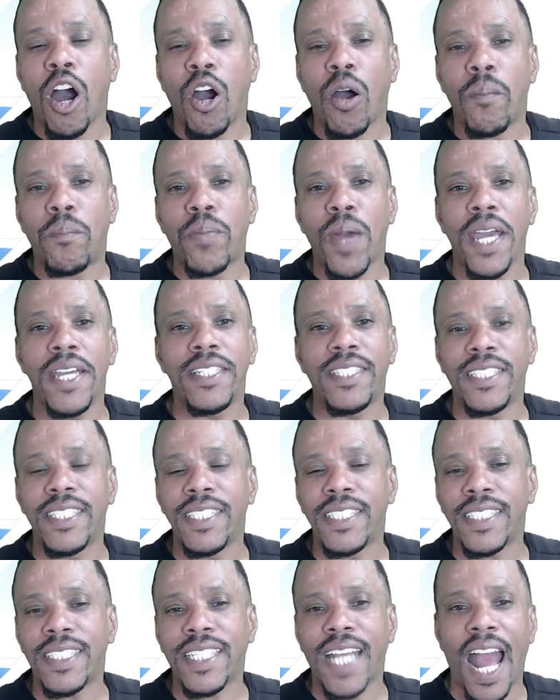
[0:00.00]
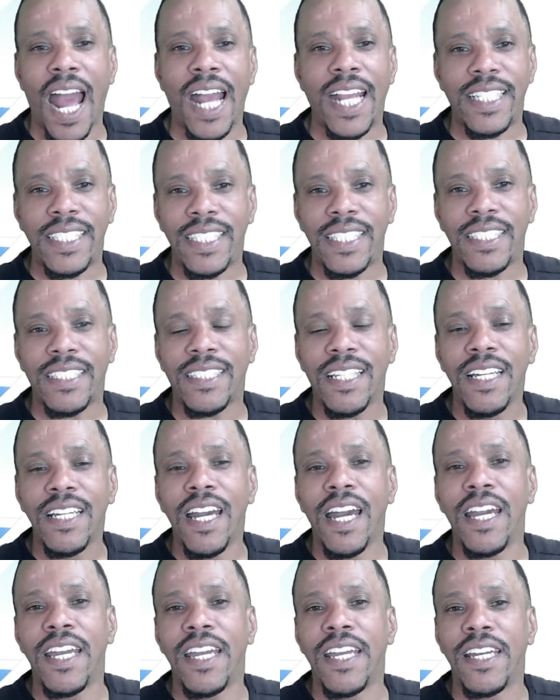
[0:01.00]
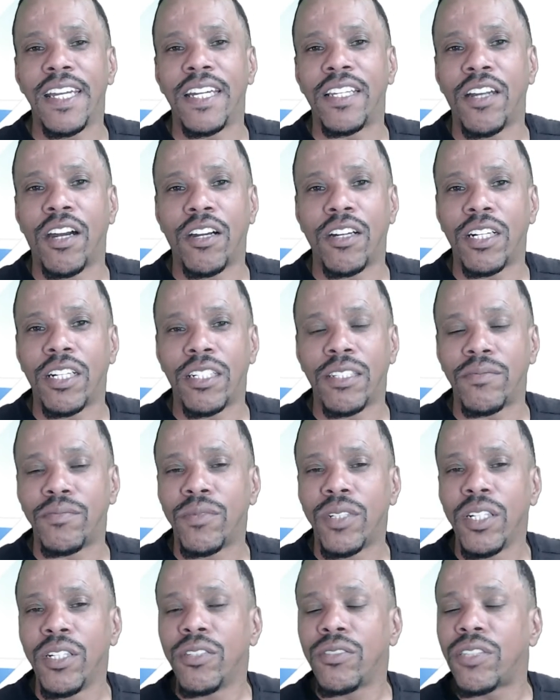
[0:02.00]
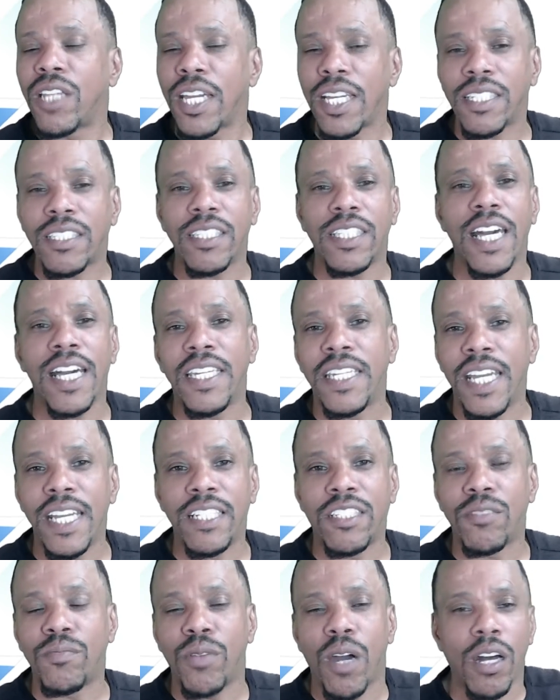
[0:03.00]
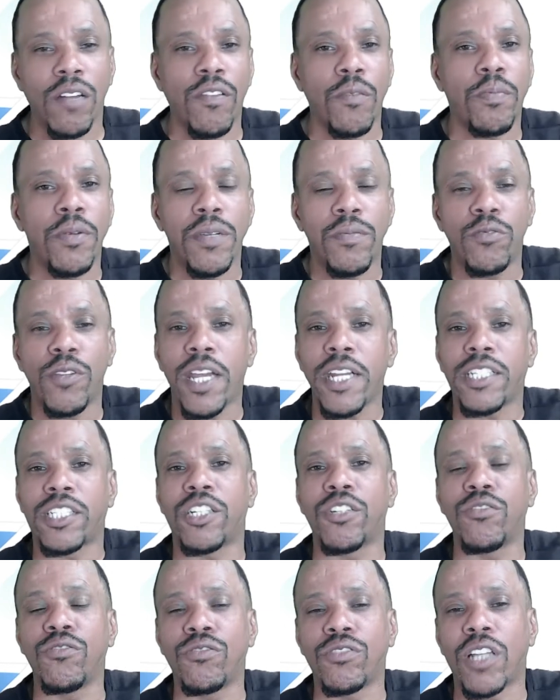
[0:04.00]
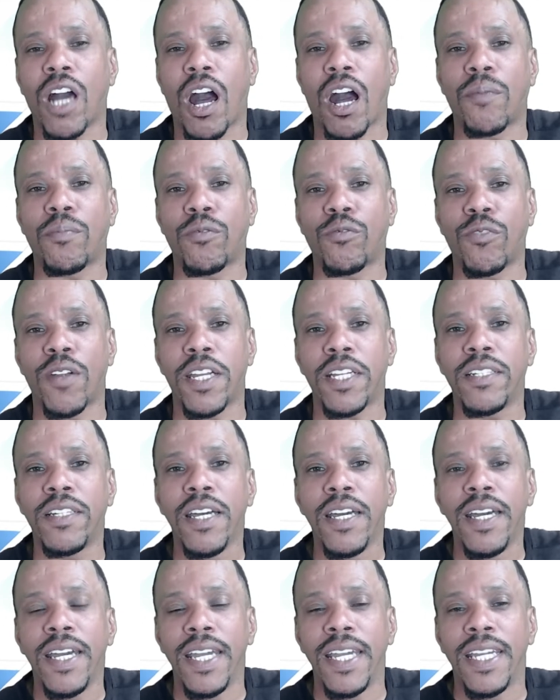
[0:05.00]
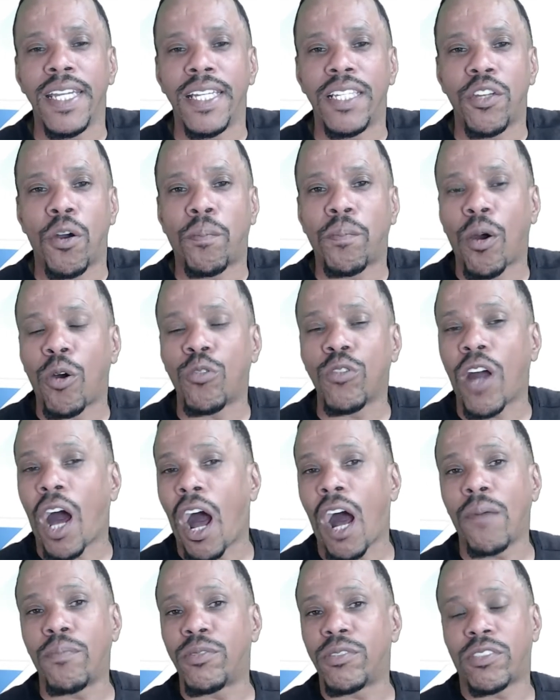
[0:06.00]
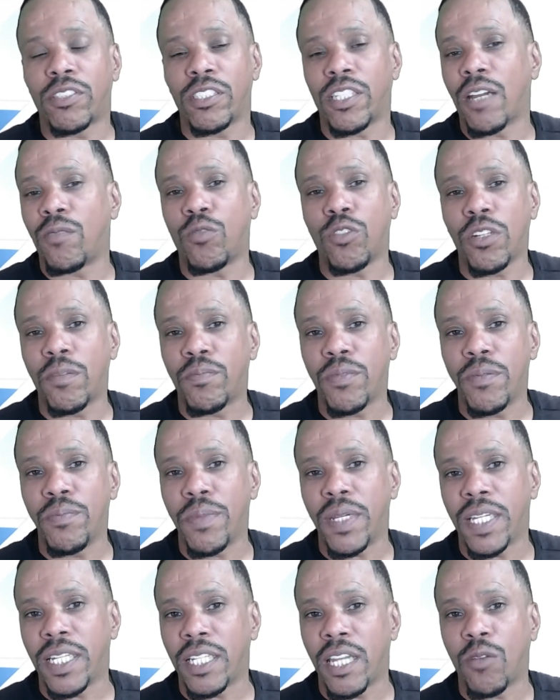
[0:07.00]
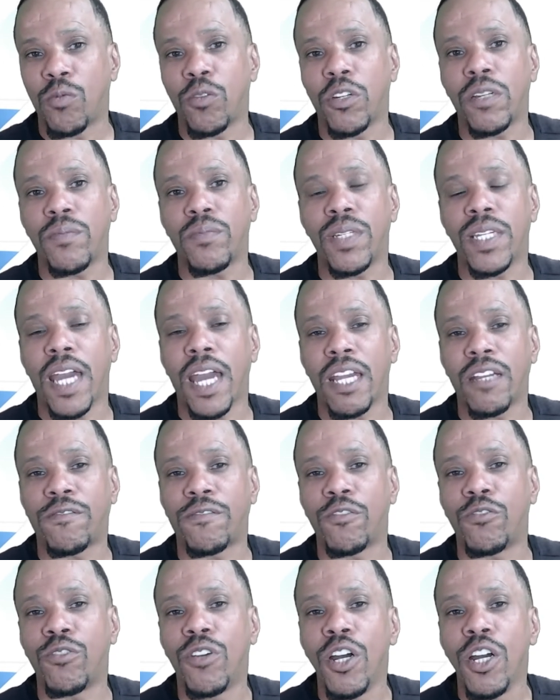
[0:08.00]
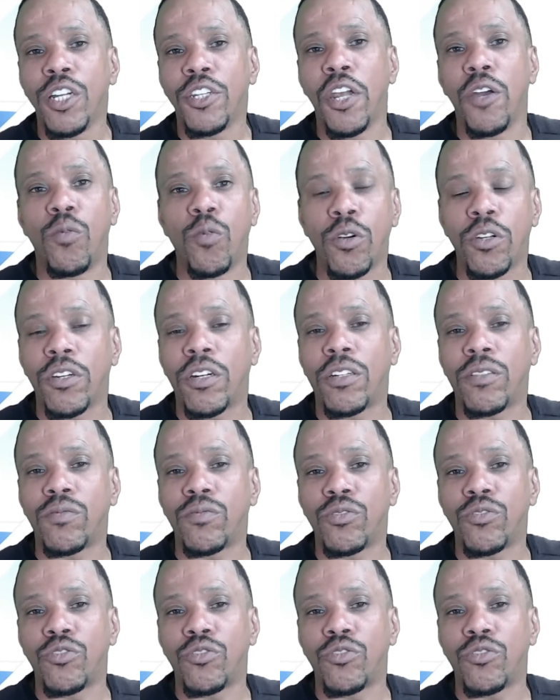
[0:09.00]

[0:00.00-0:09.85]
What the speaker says: patient, kindness, and things of that nature. But other people, they choose to operate in the polar opposite. They want to be mean. They want to be hateful. They want to,